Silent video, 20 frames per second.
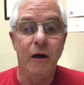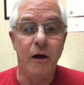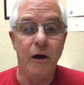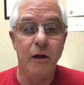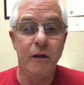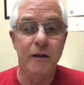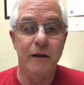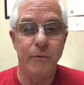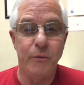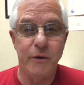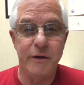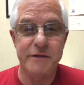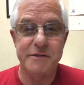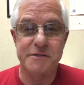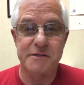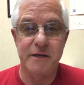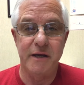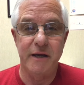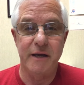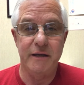All I want to
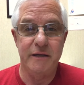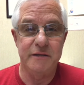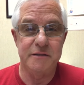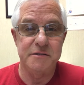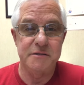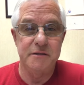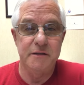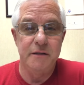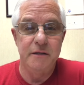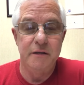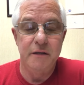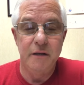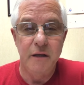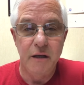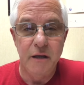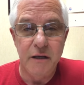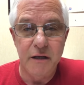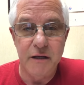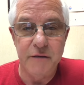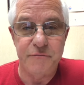say is that
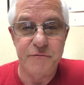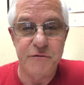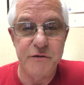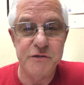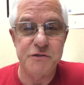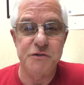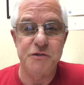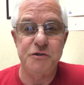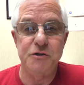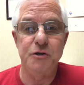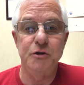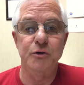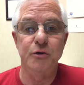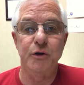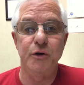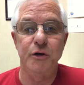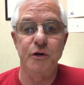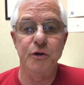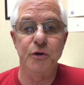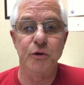if this is you
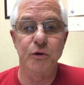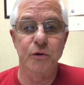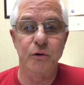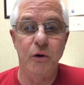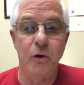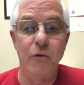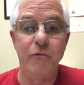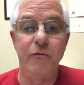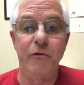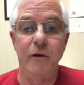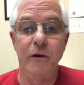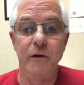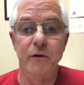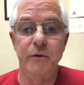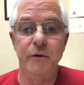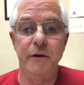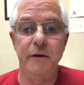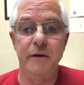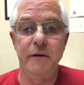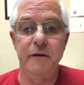and you're
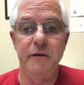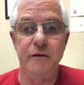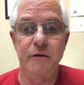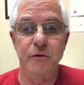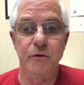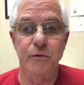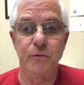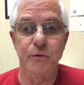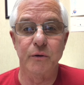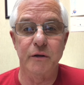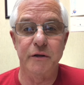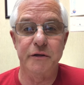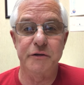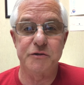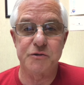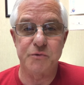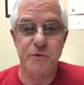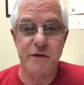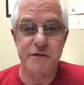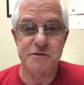overloaded and you're really
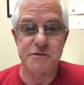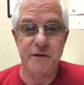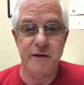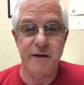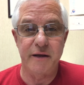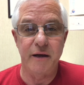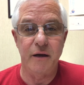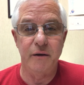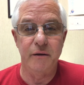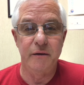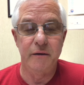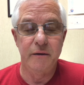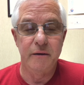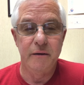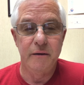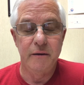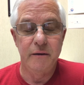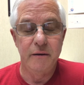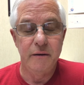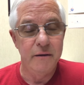stressing out,
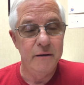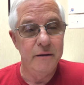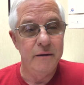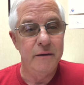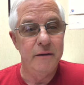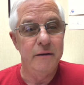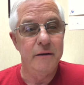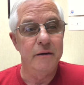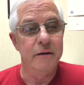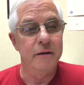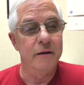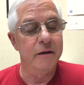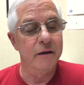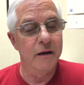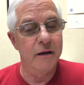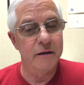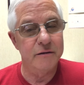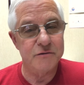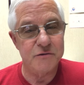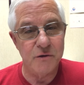you
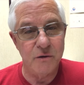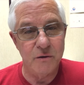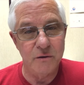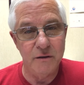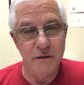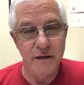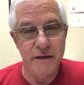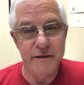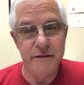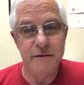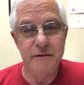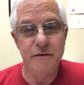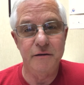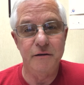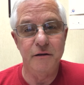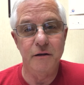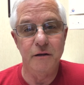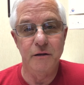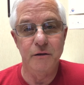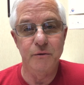got to start lightening
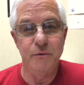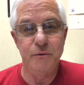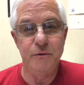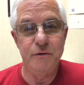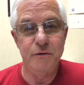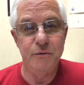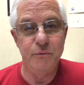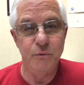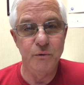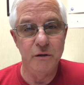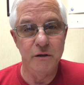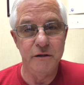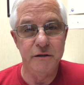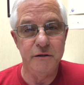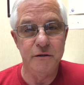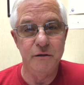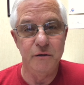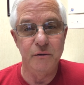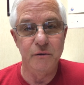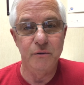the load. You really
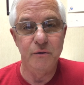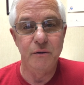do.